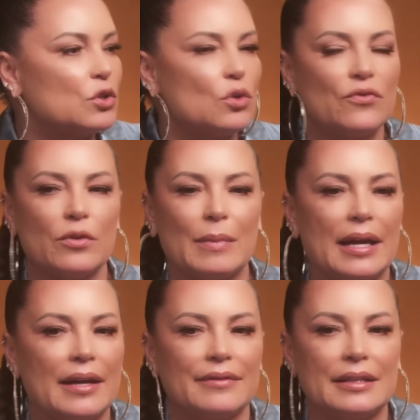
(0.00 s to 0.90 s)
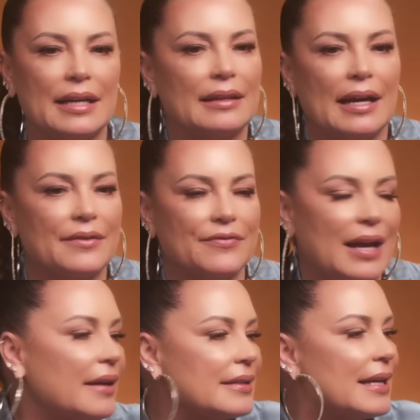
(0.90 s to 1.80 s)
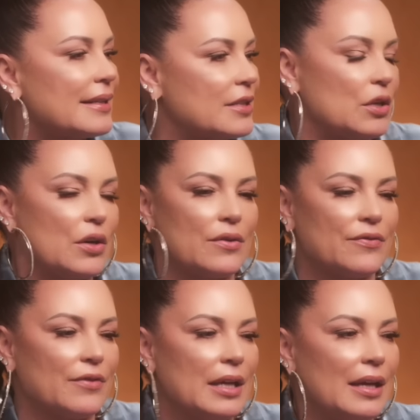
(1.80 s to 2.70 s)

do for my everyday life? How does that serve?